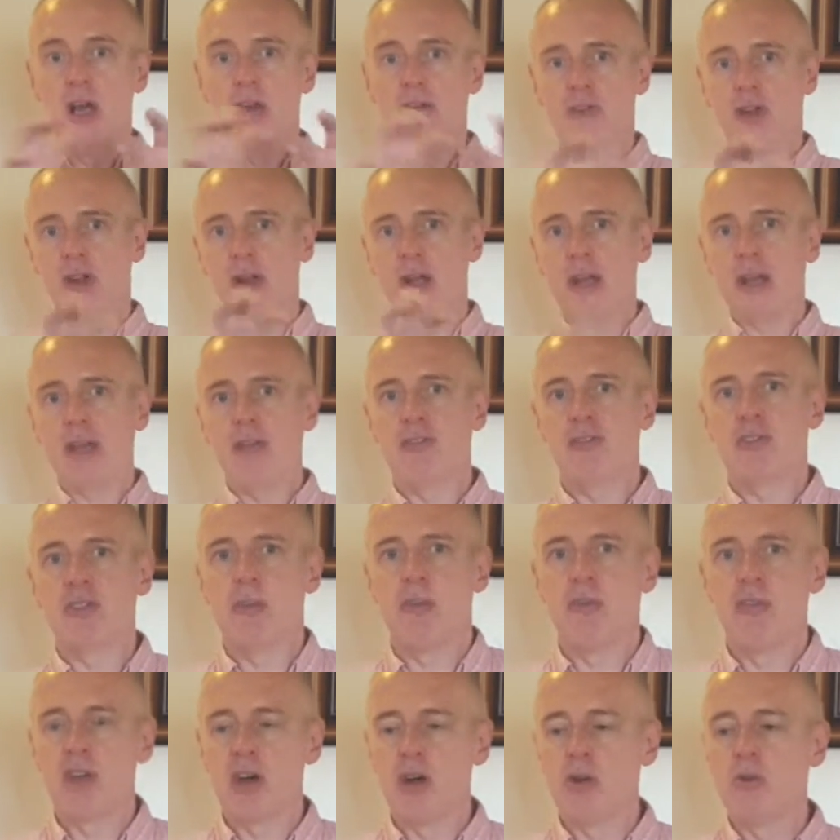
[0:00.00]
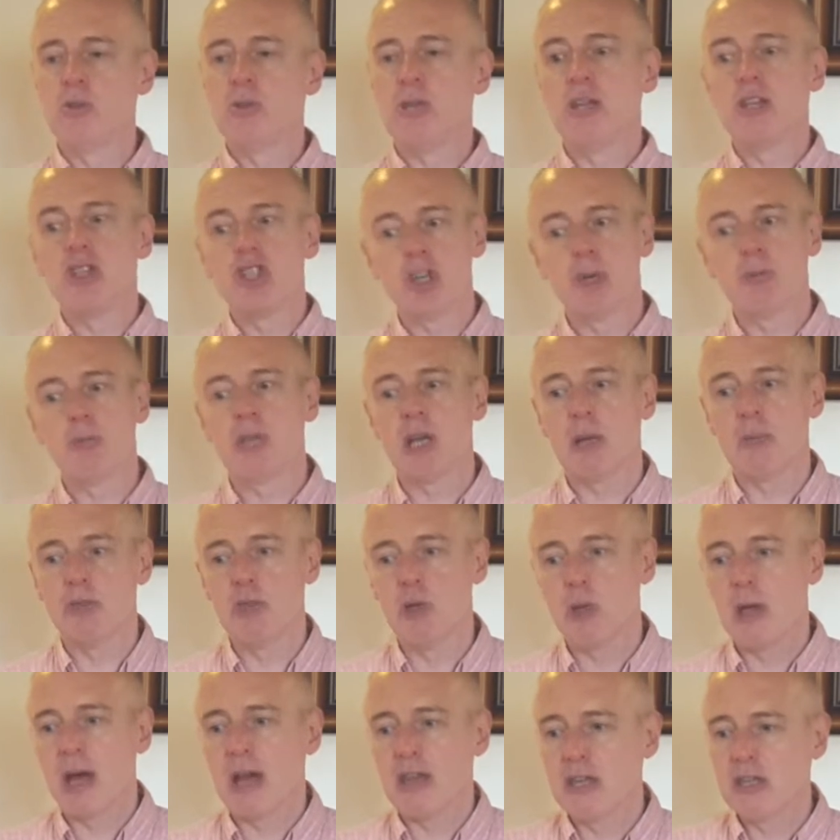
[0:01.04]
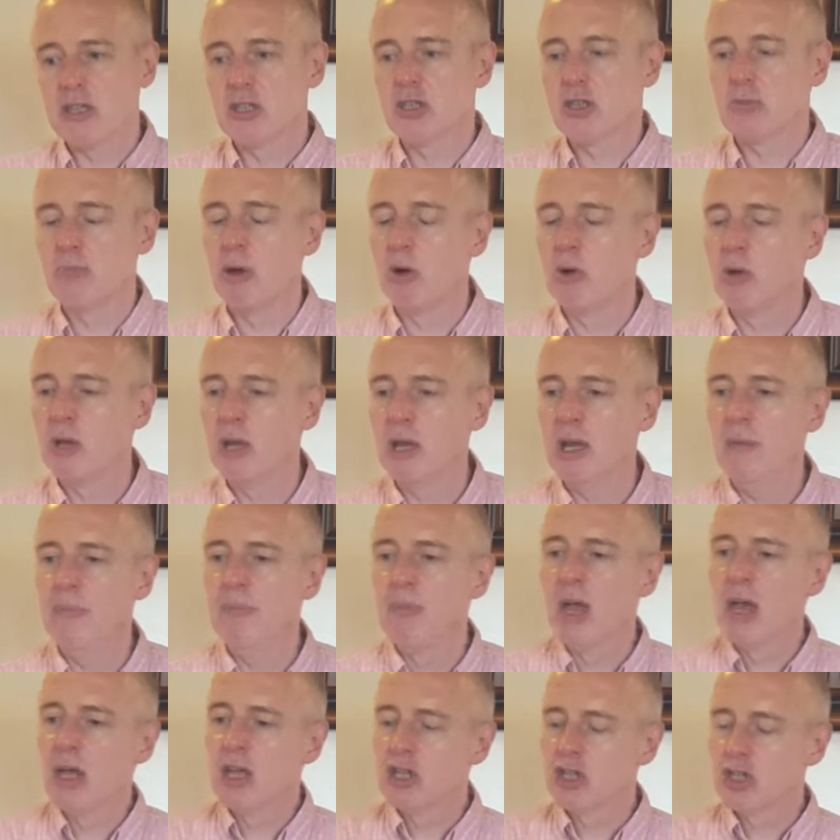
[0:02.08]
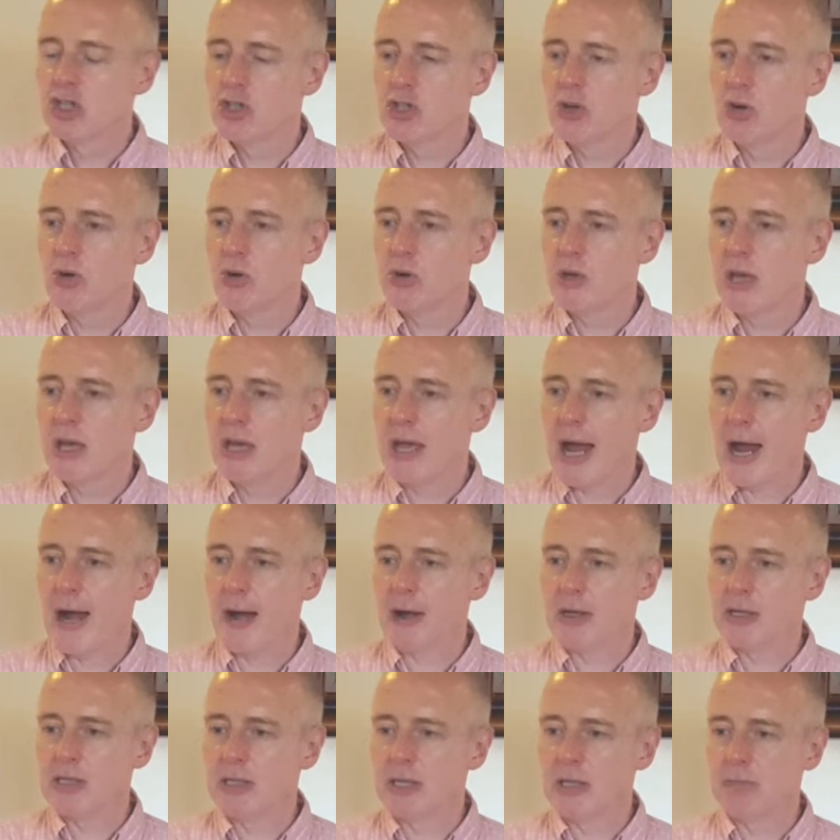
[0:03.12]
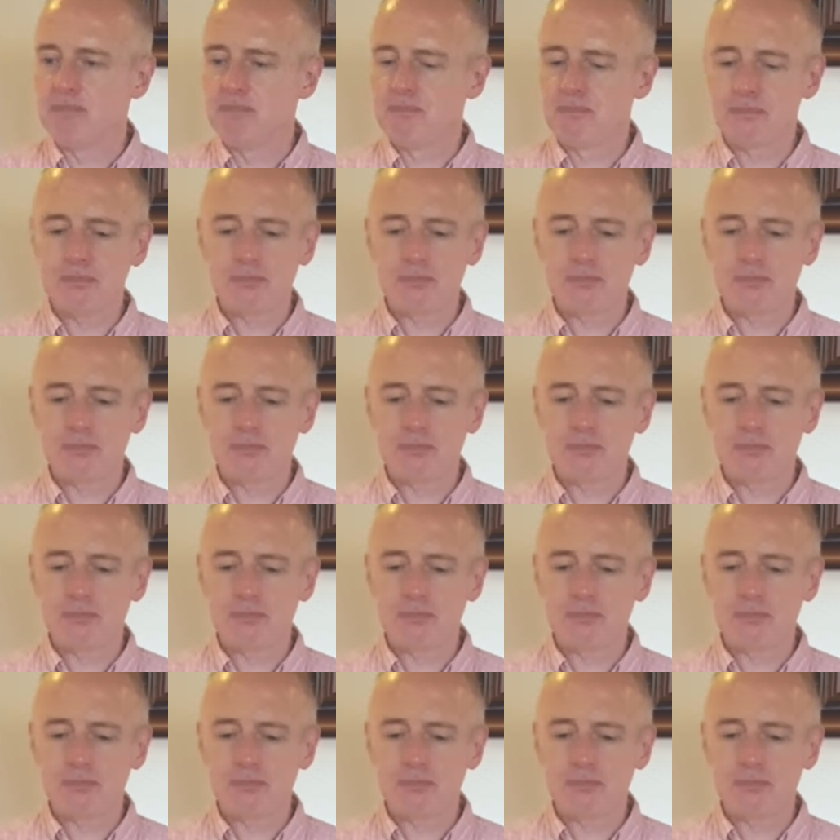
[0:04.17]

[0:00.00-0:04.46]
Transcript: if you leave some of those in, sometimes you get this smoky, stalky character.